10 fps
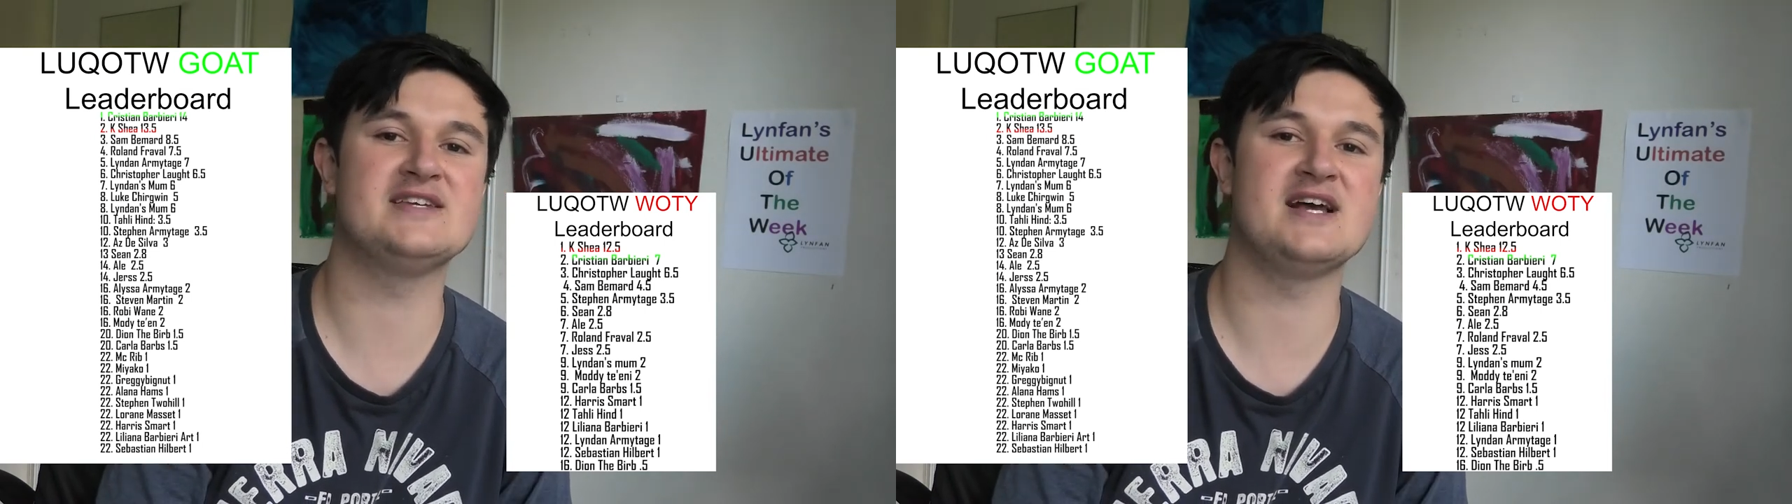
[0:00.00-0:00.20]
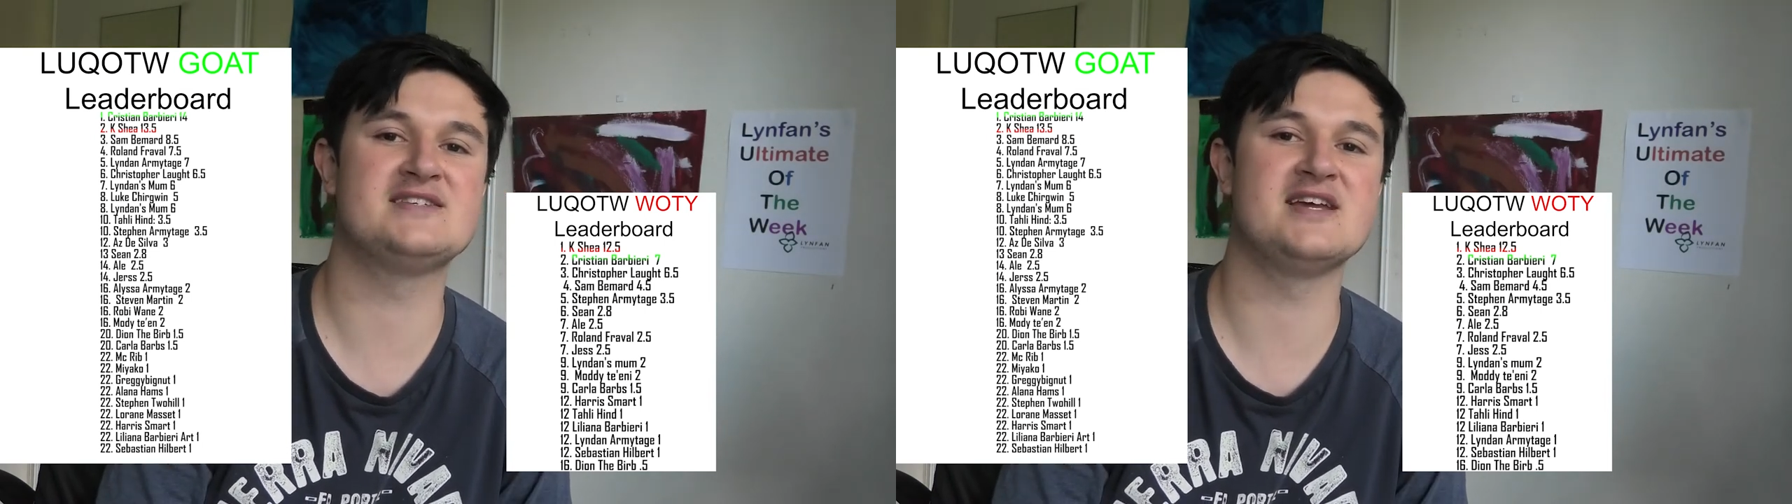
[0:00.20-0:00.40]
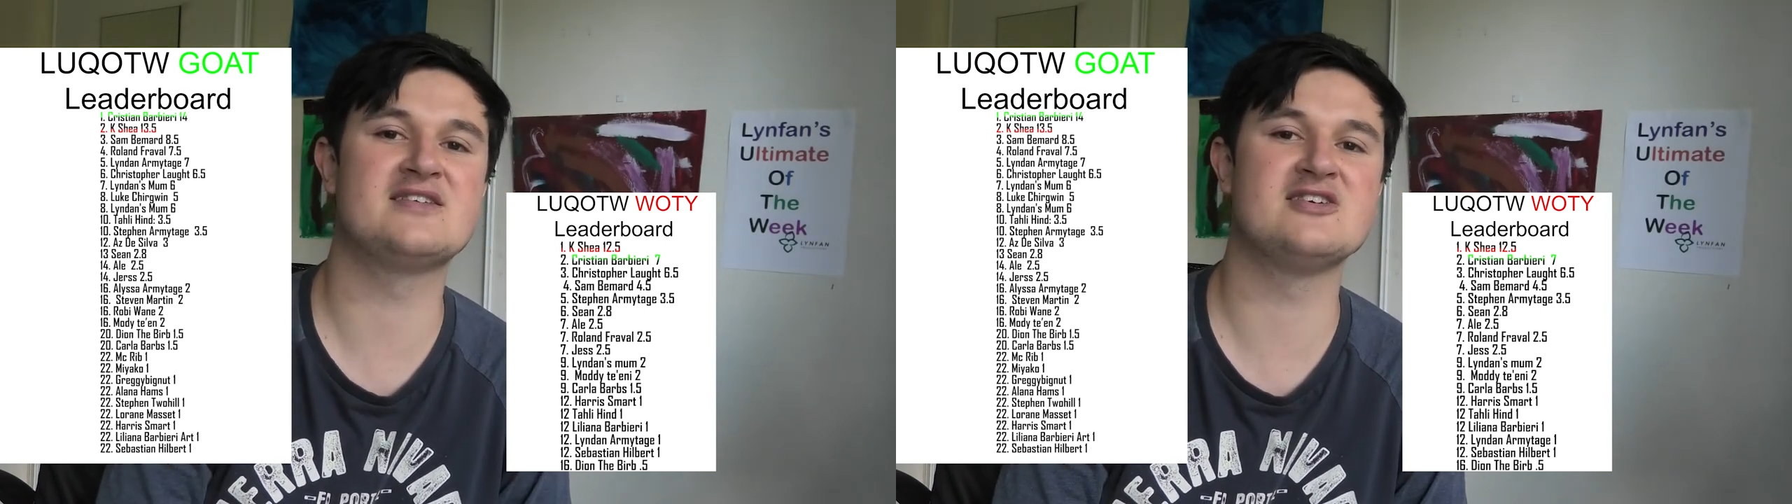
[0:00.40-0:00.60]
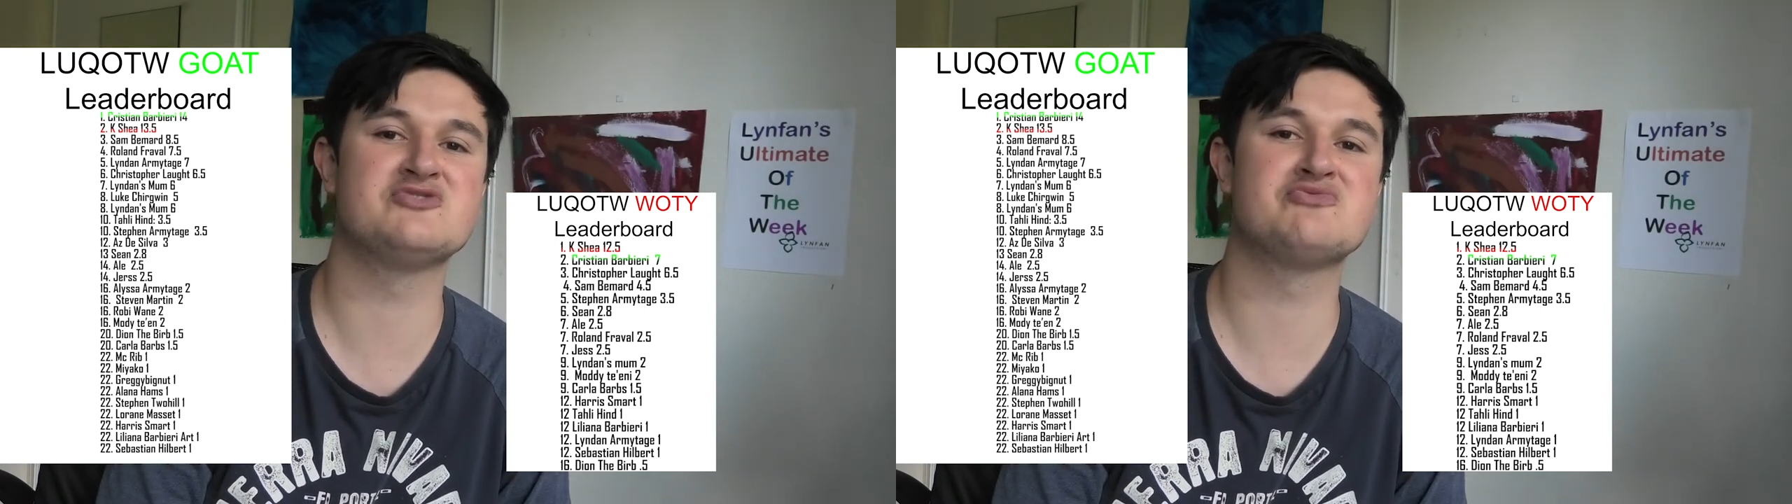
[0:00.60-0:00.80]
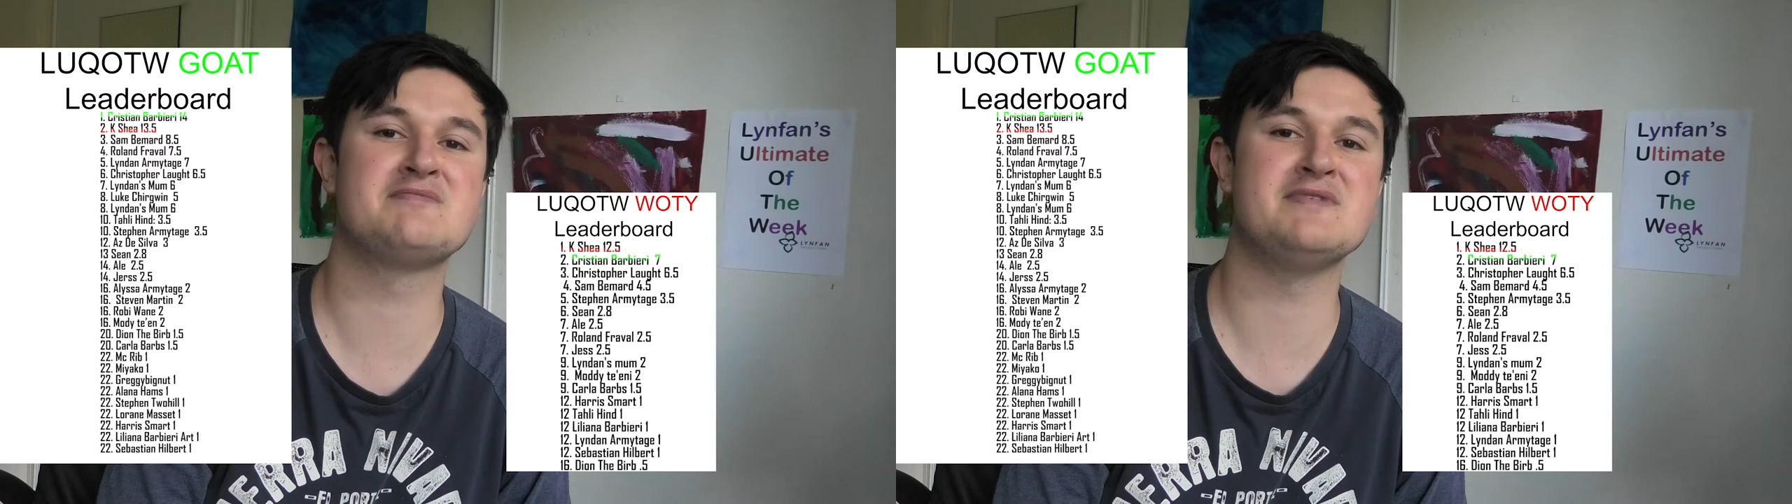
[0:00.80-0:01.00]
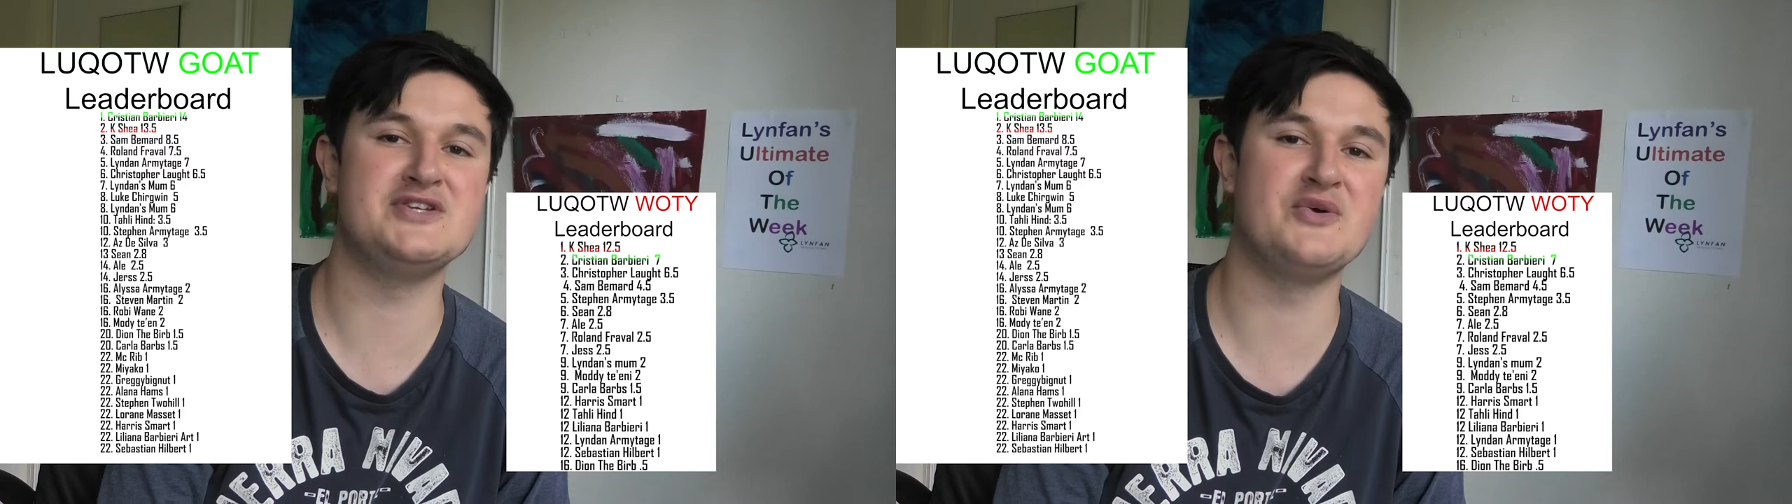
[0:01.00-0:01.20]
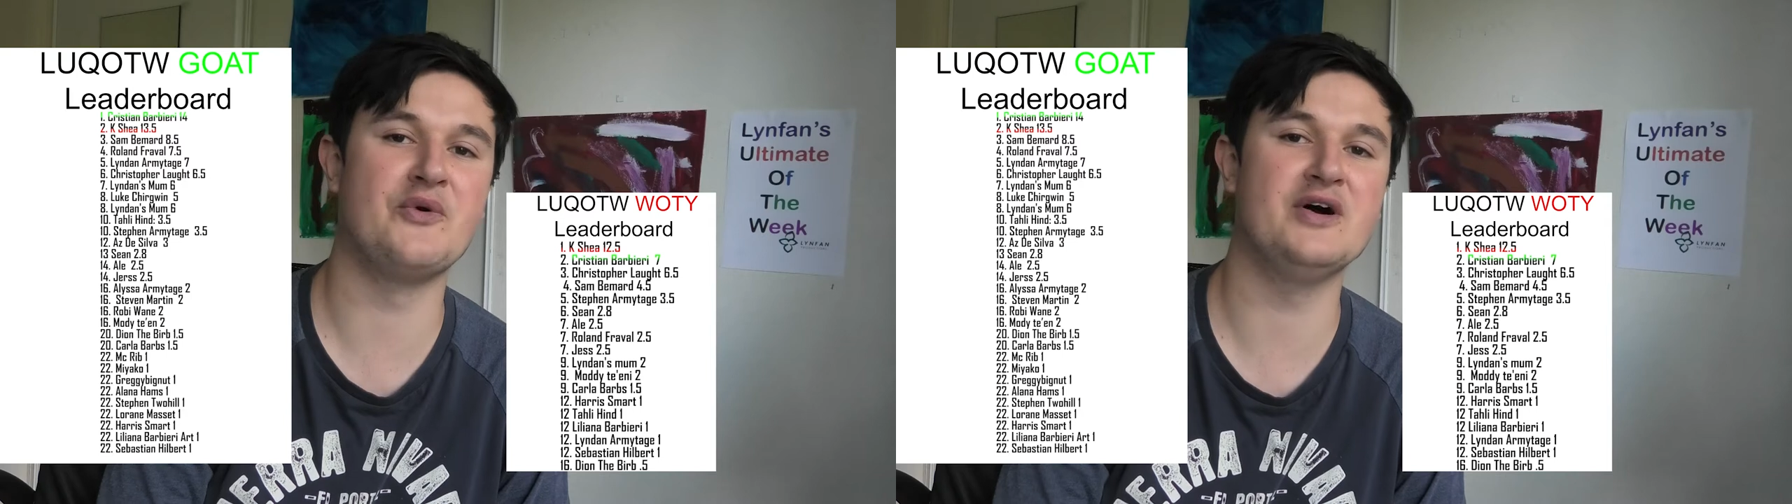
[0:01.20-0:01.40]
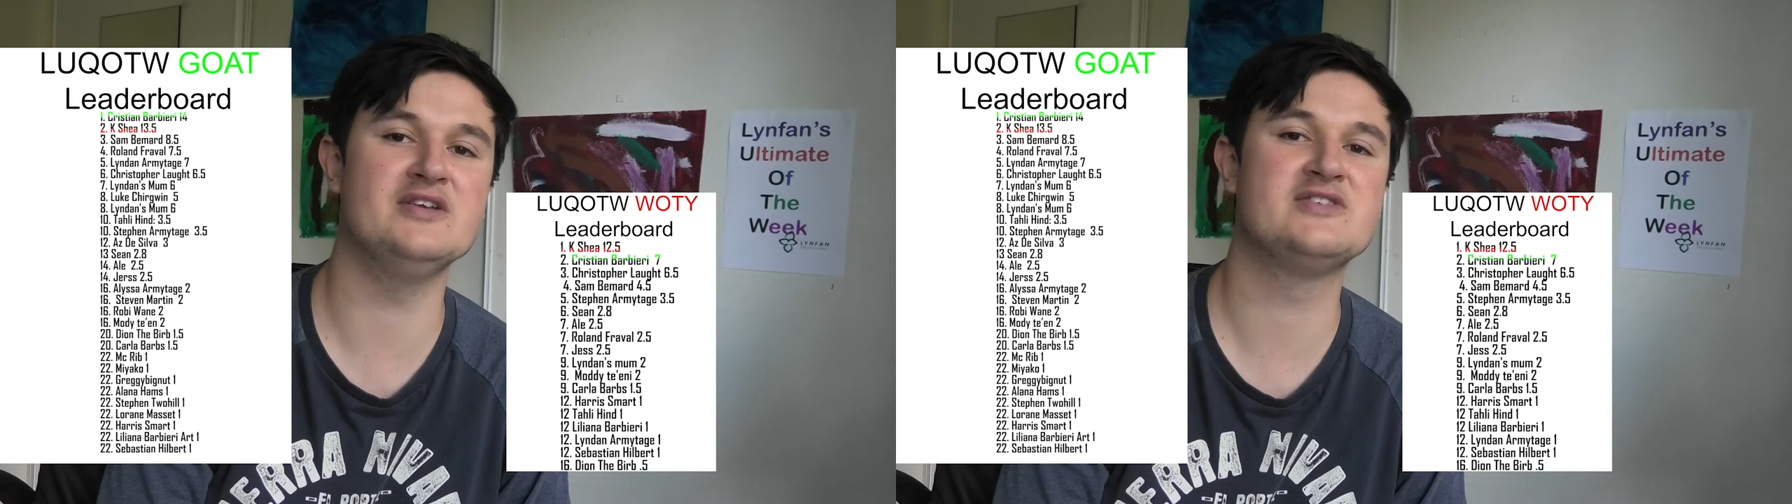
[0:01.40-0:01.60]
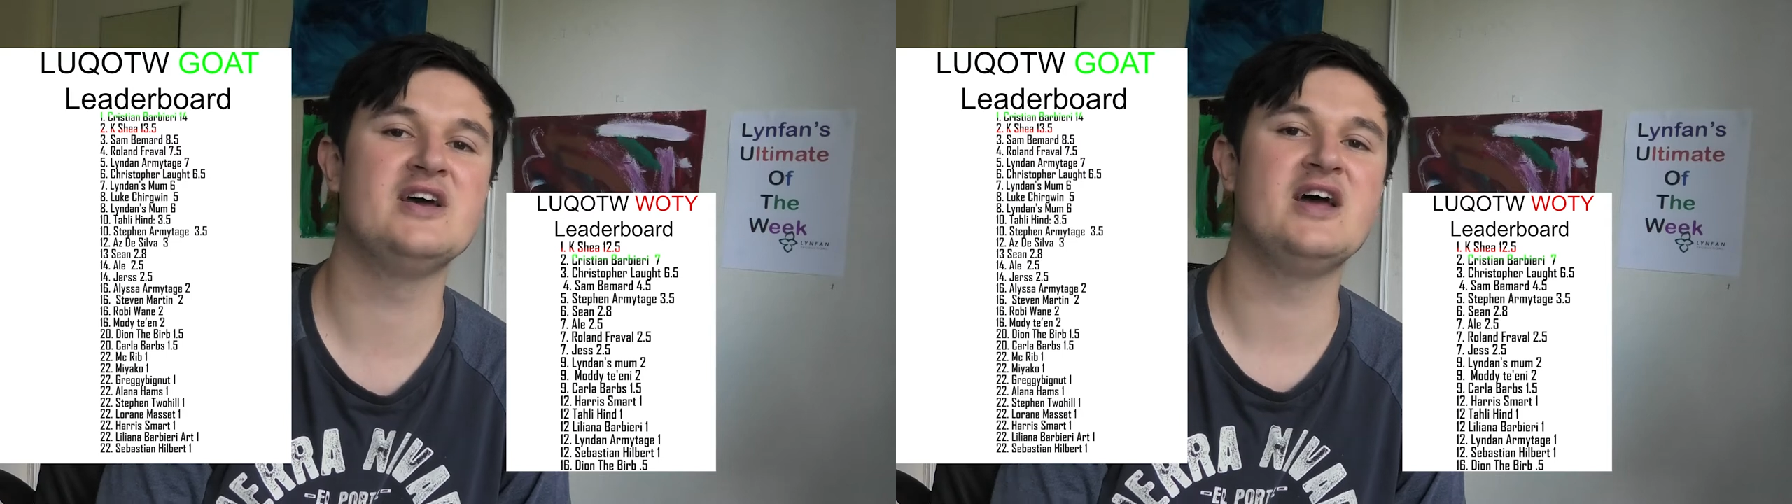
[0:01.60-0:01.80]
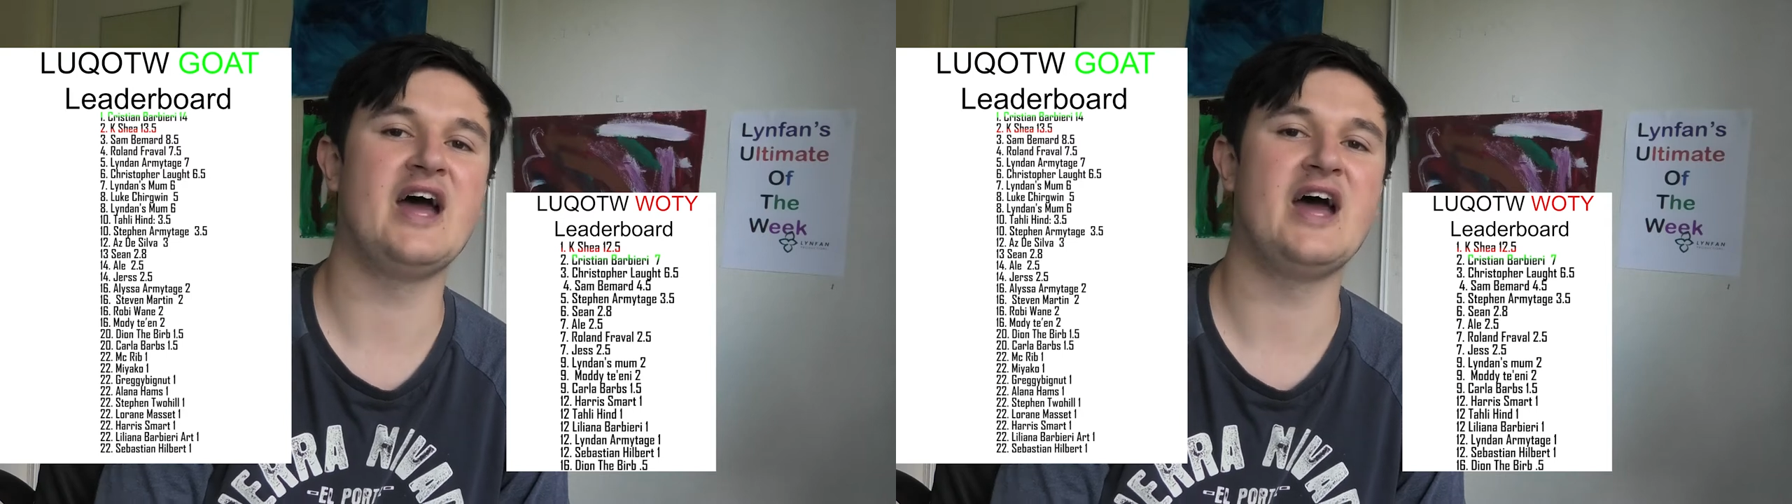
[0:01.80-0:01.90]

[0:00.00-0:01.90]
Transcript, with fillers: a sentence with missing words,